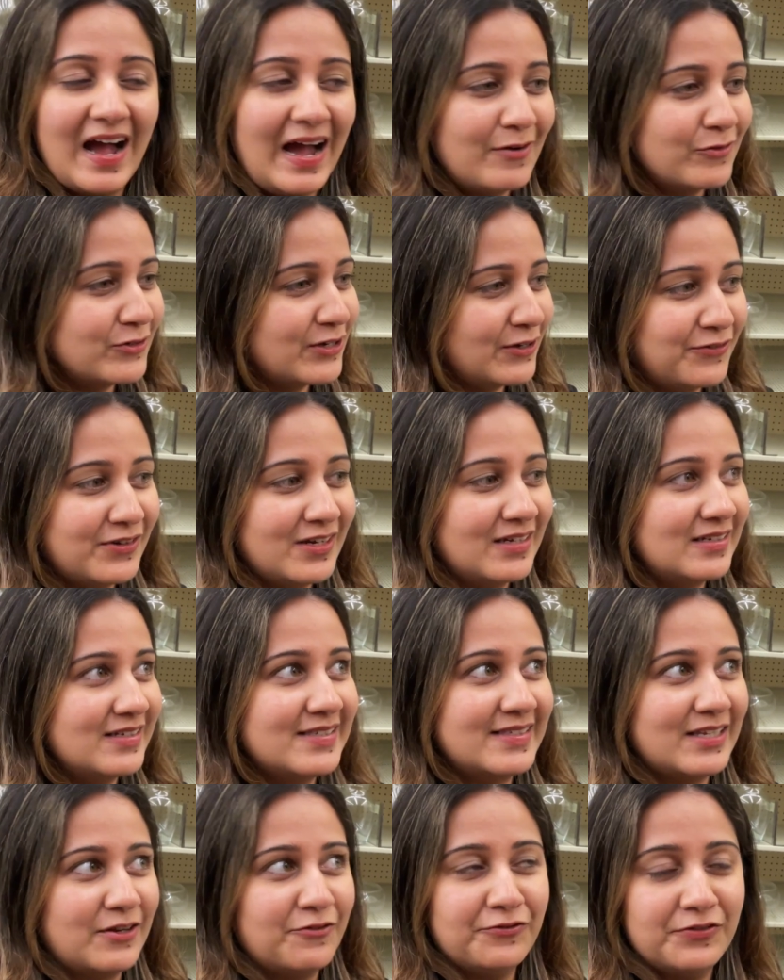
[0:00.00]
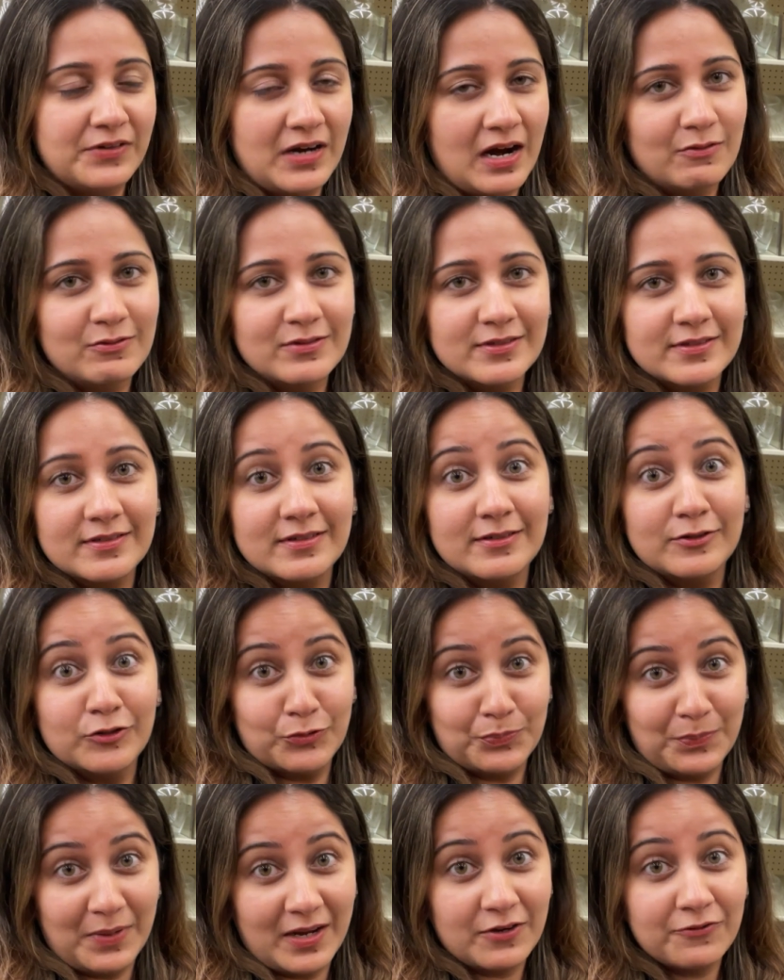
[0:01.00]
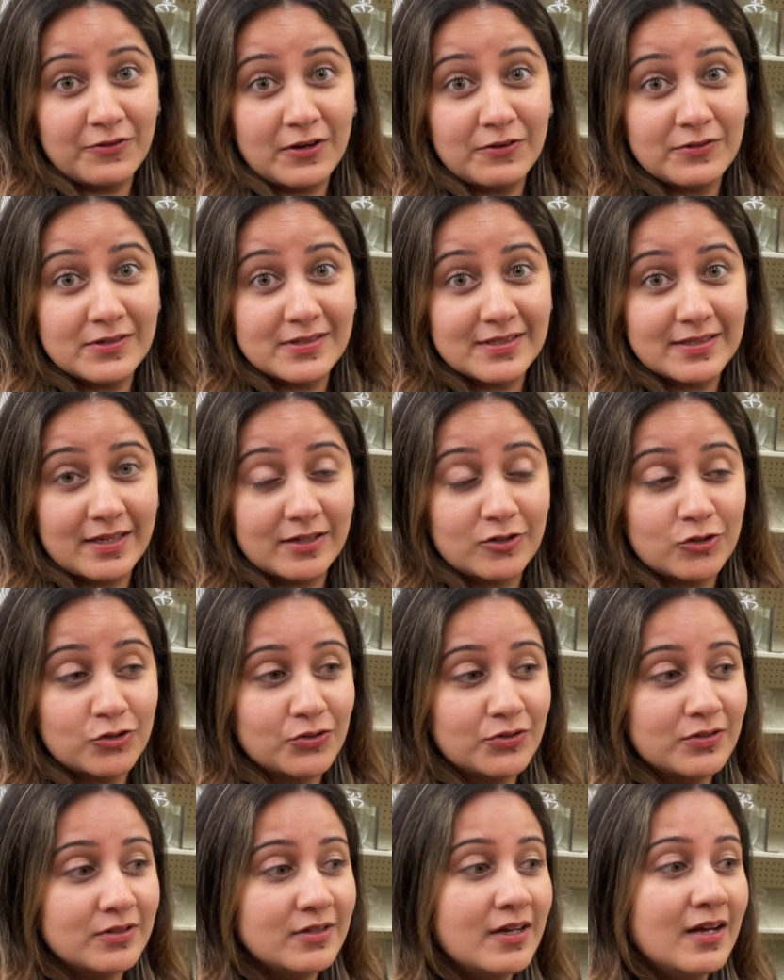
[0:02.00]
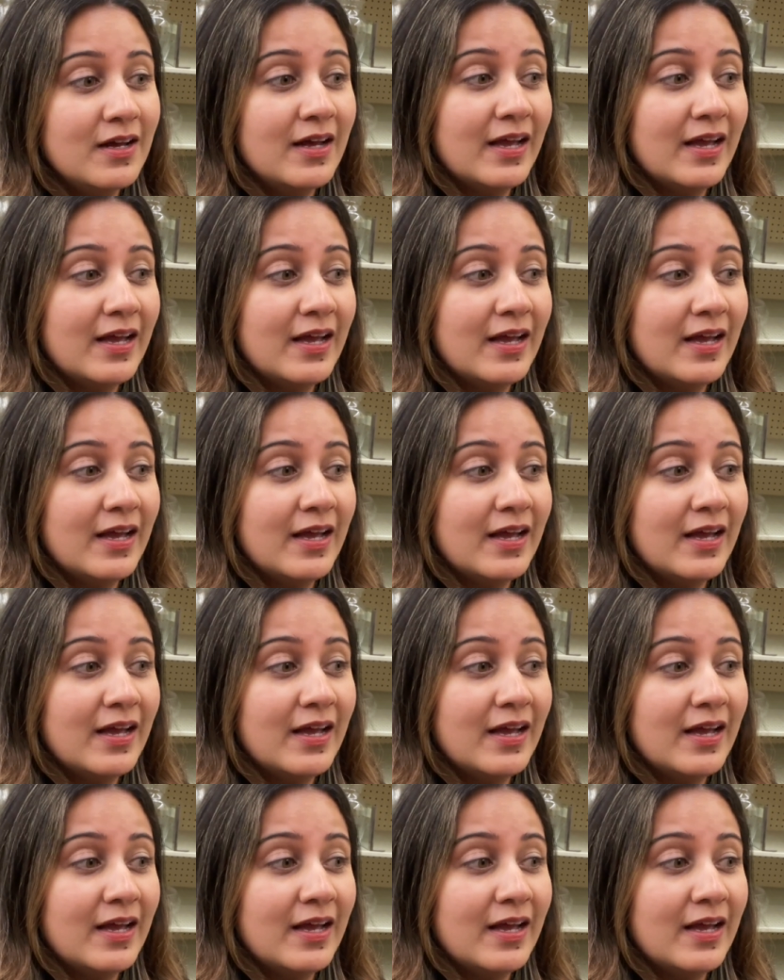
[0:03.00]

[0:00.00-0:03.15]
I would definitely say flowers is my favorite section,